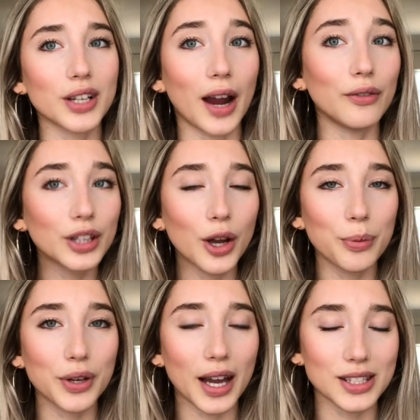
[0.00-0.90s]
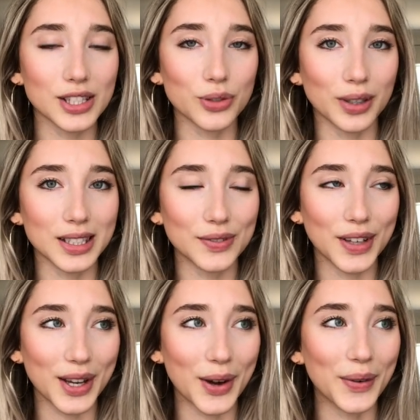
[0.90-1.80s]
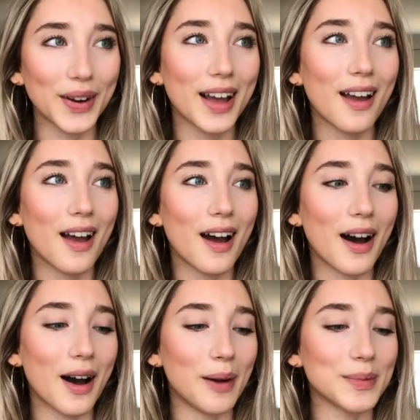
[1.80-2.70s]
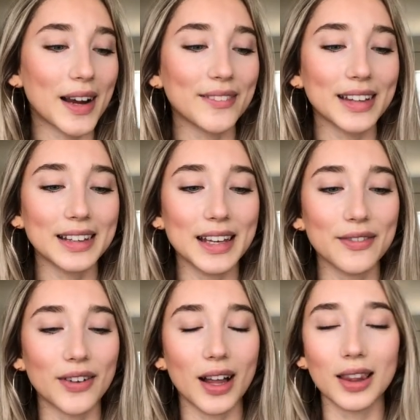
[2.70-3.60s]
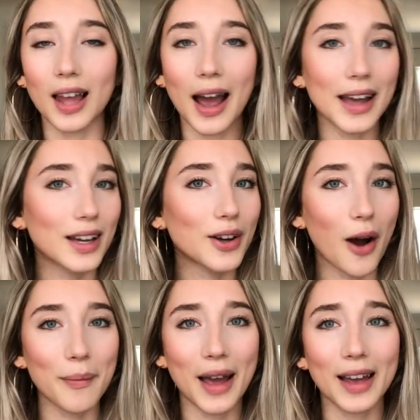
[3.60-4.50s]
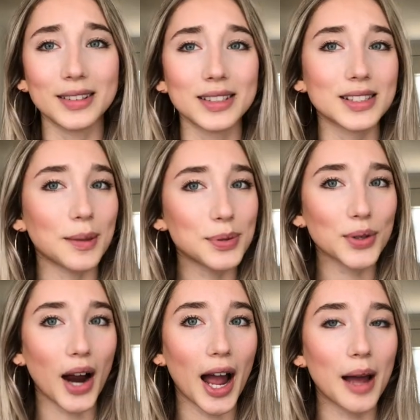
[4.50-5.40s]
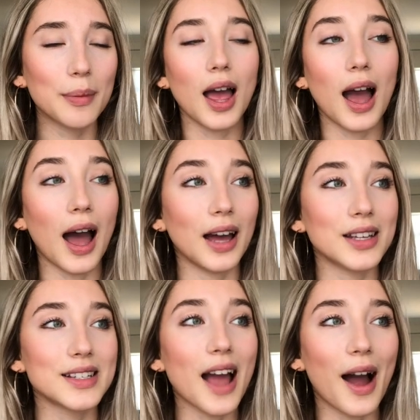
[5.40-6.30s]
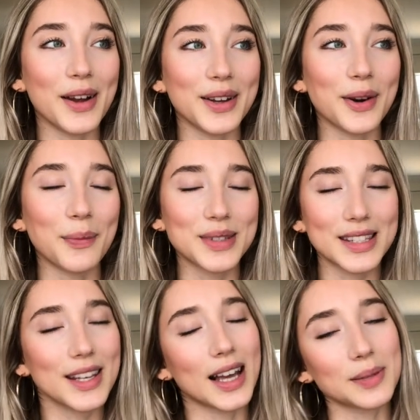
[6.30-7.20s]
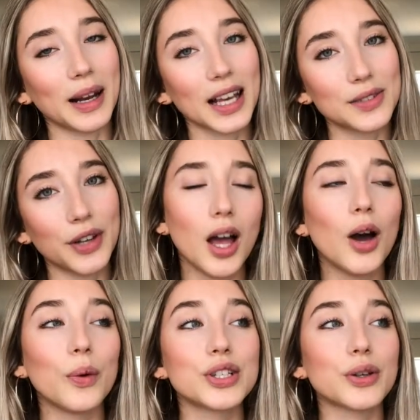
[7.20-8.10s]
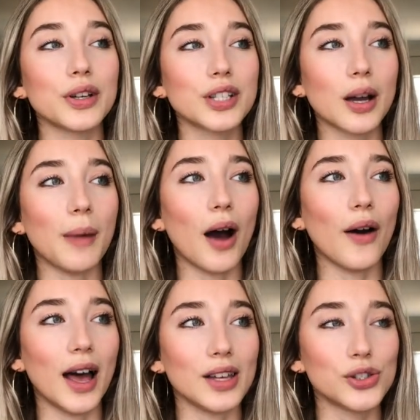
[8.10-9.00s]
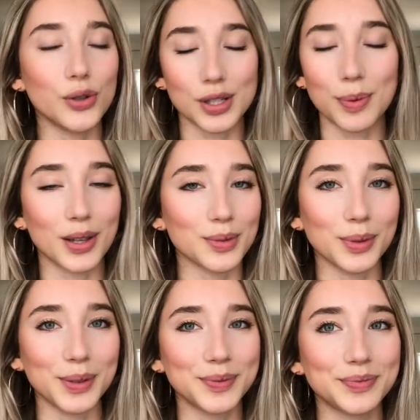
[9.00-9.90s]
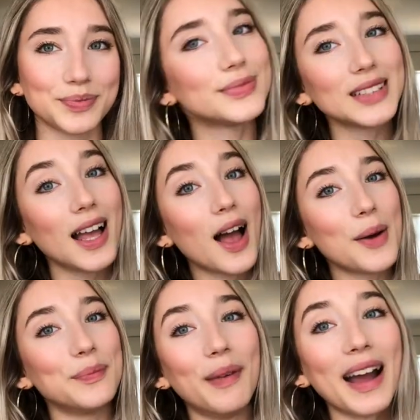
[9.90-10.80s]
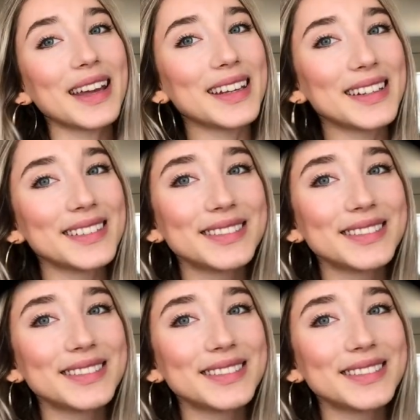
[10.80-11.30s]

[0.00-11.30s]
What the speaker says: I really hope you guys enjoyed this video. Definitely leave a like, comment, subscribe, and yeah, I hope to see you guys in my next video, which is going to come out as soon as possible. Bye.